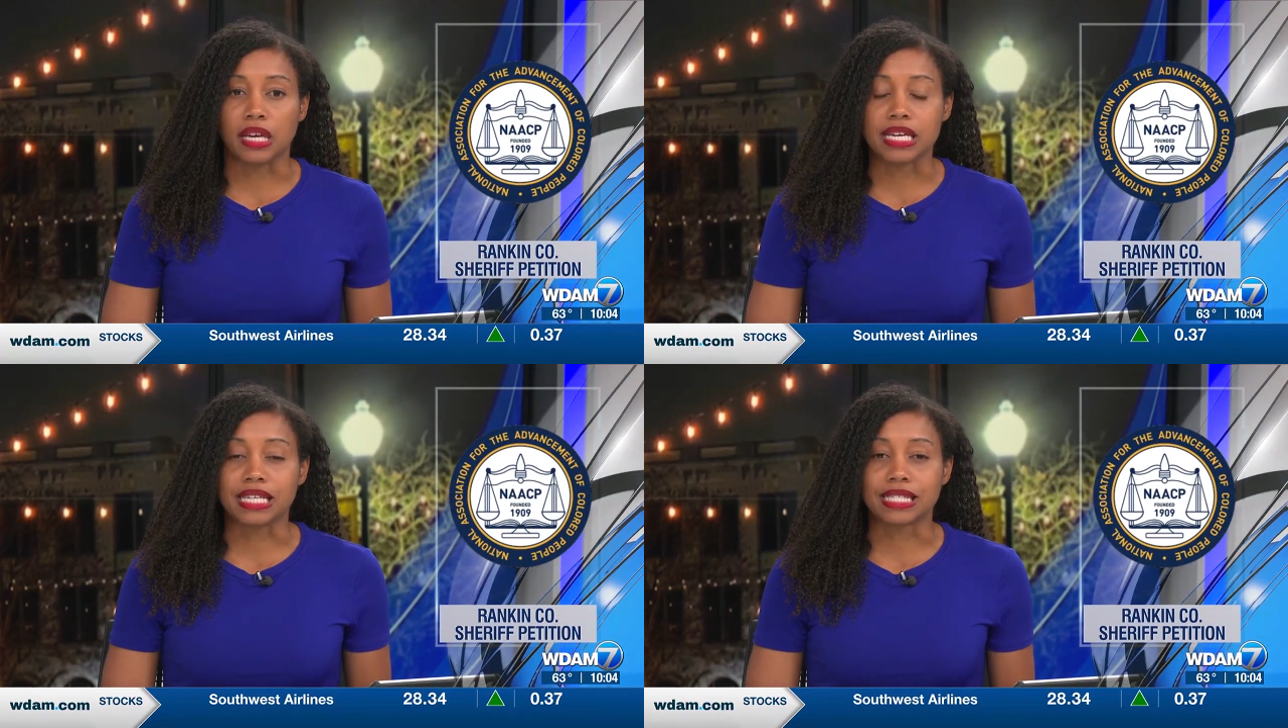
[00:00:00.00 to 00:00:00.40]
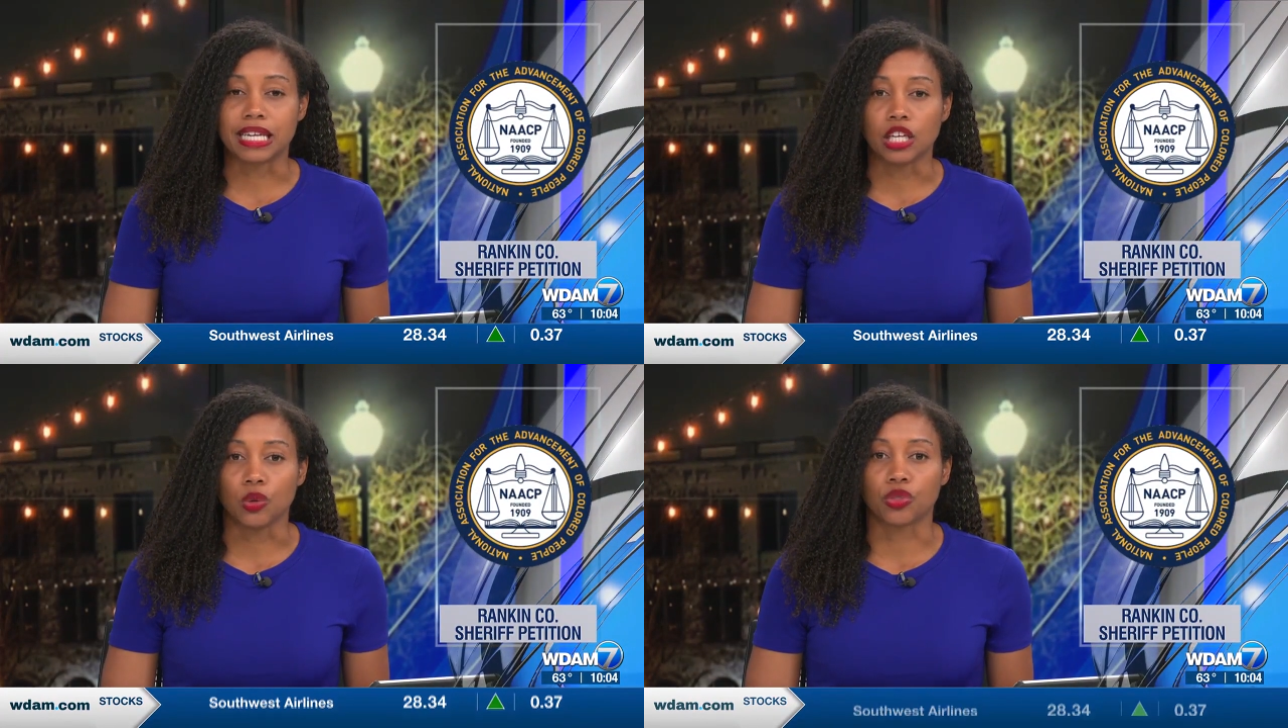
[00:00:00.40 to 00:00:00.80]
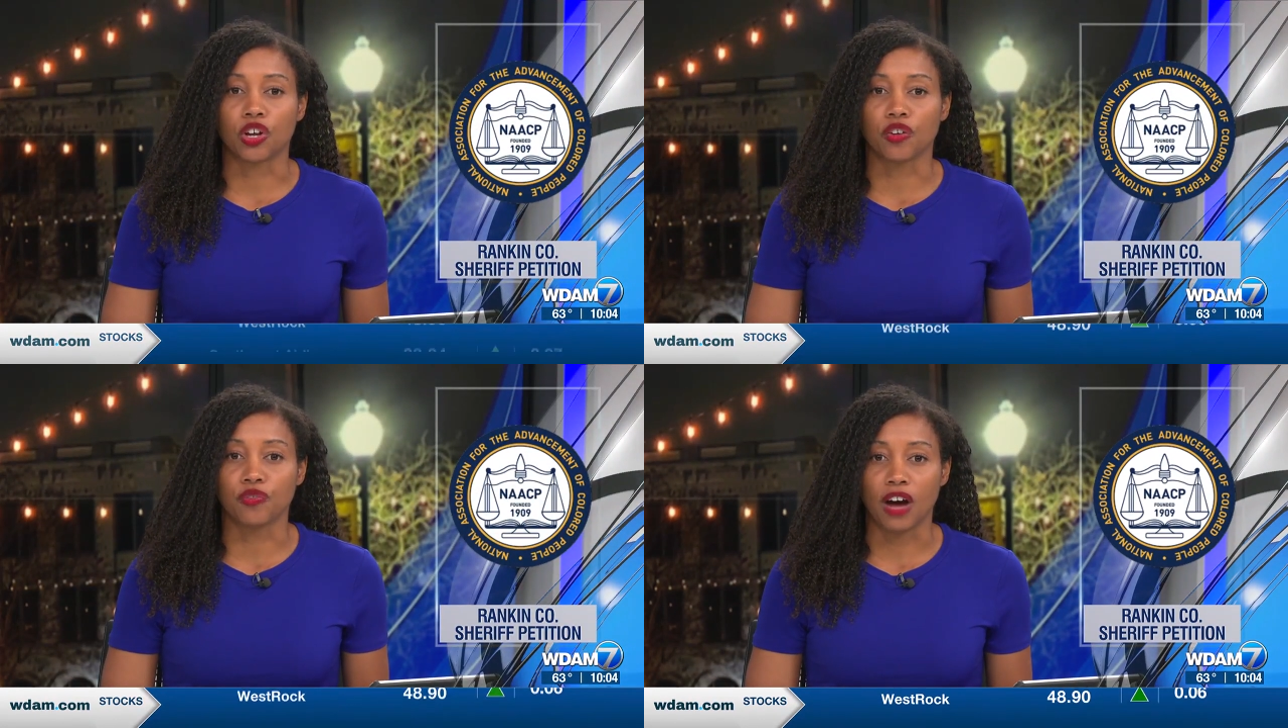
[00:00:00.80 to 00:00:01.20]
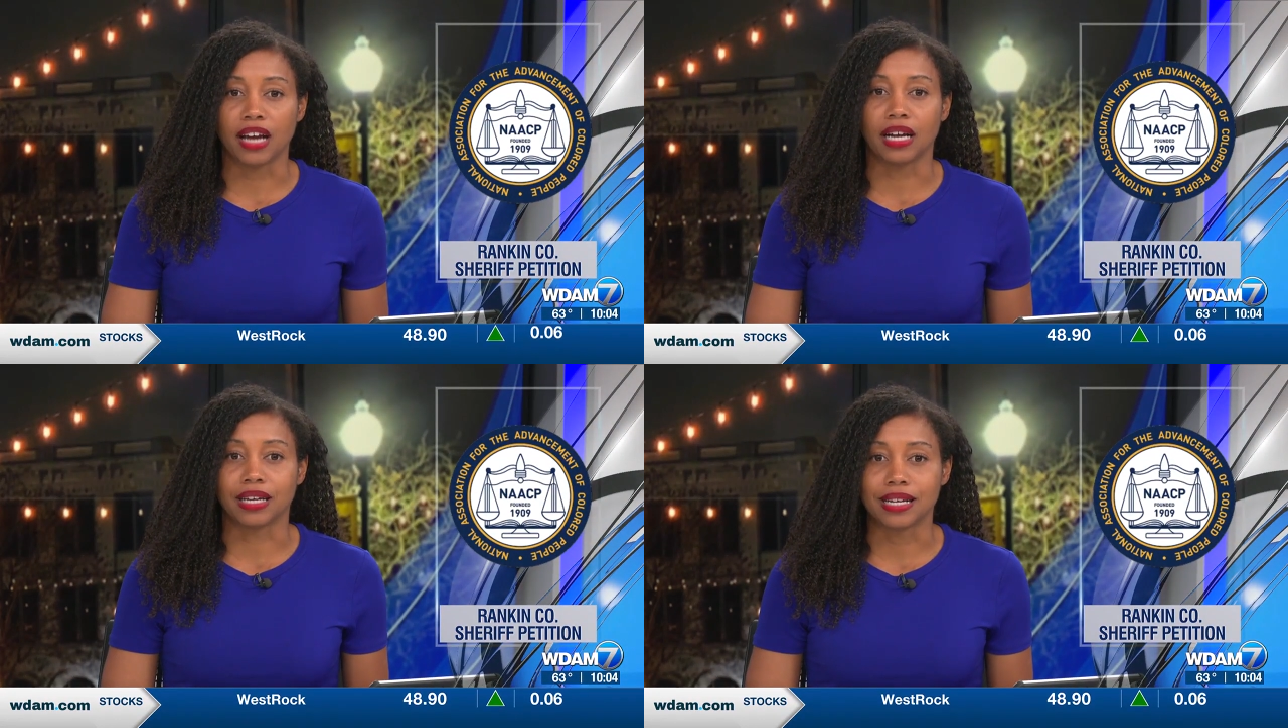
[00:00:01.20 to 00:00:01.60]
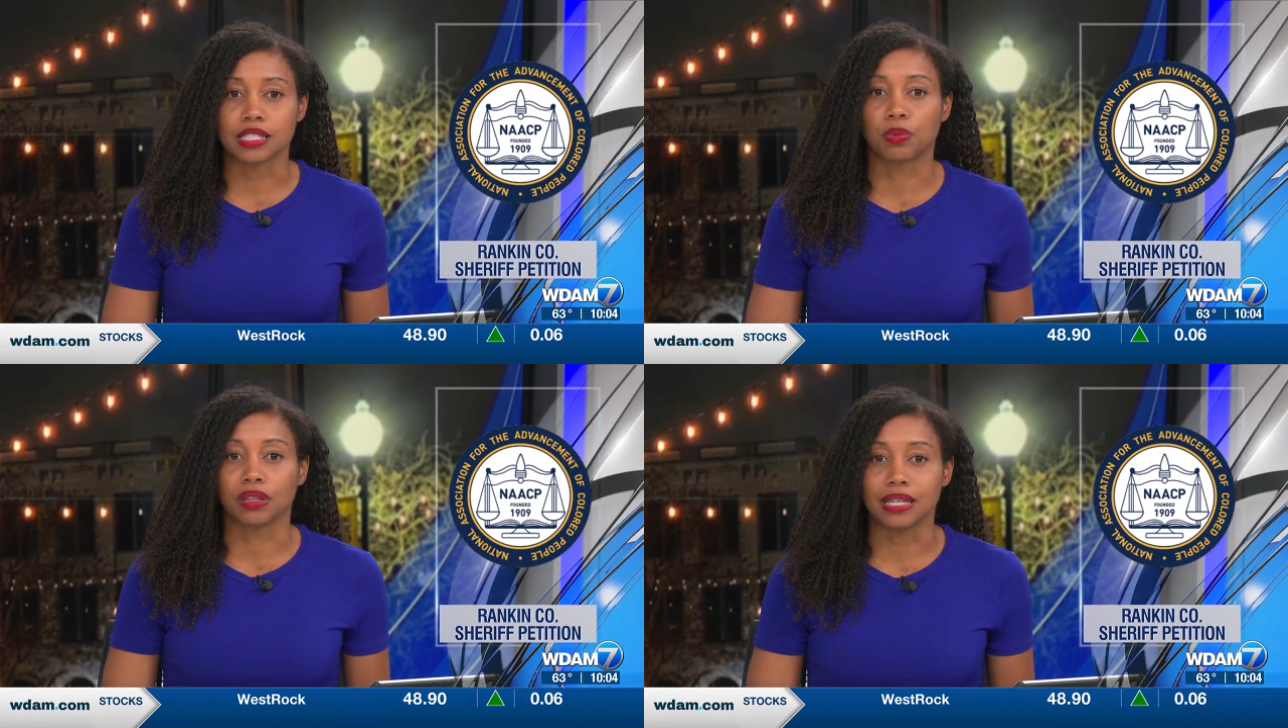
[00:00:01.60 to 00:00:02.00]
continued their fight
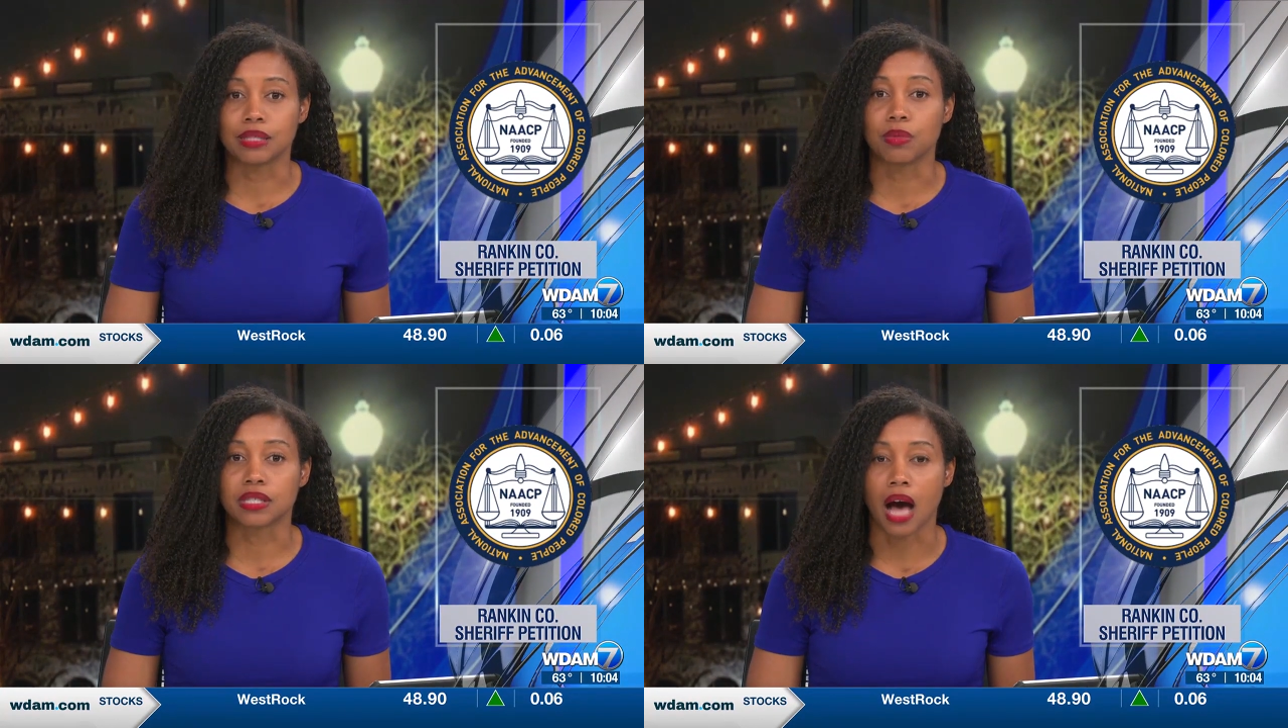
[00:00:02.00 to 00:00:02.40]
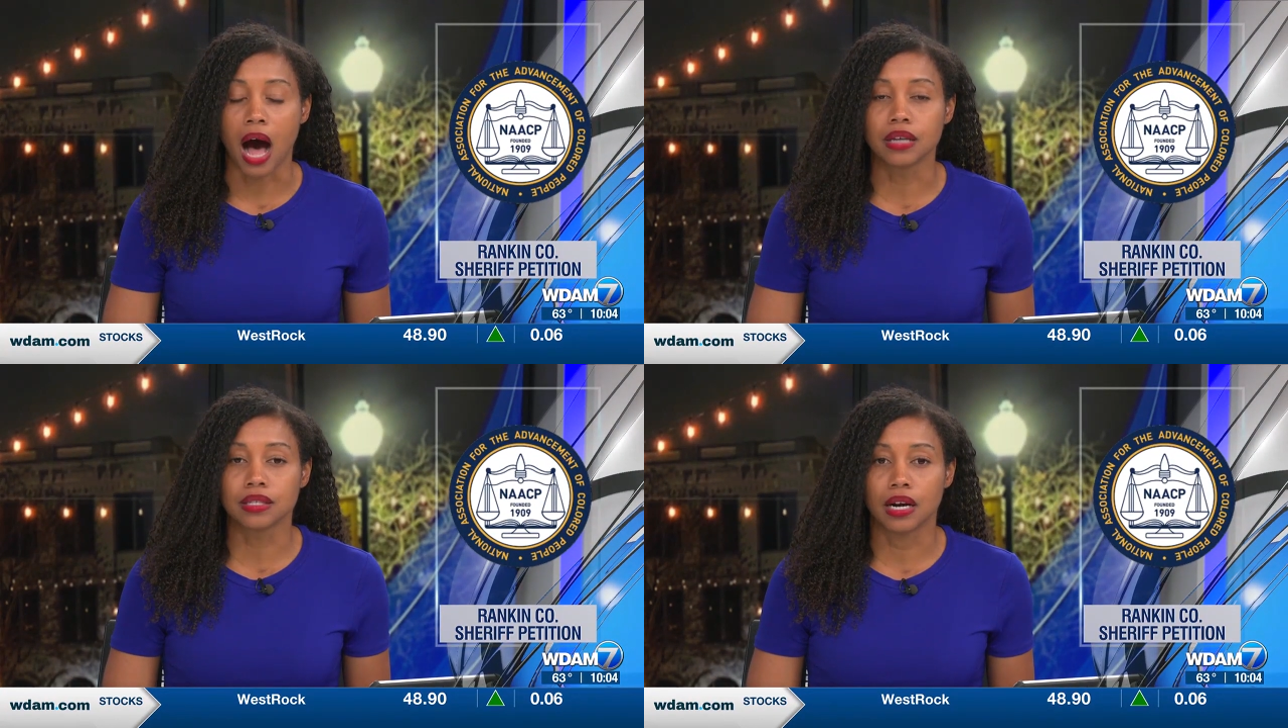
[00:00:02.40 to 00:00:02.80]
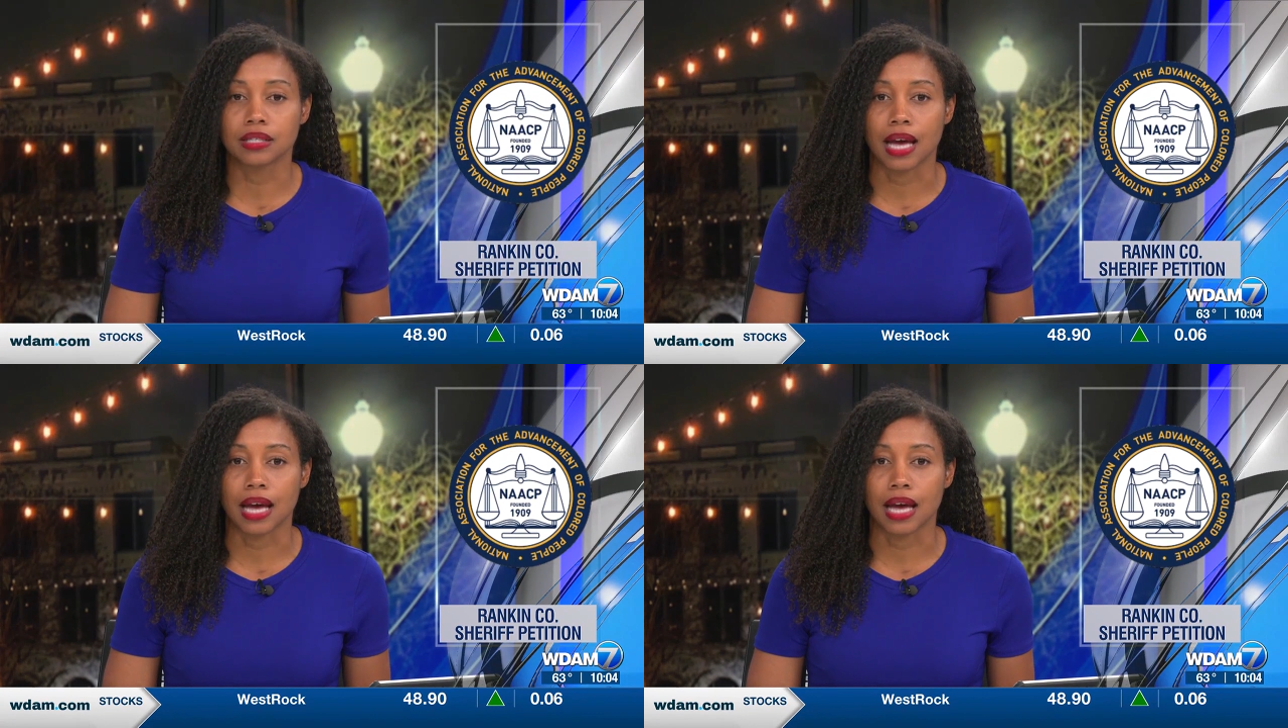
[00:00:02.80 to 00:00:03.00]
against police misconduct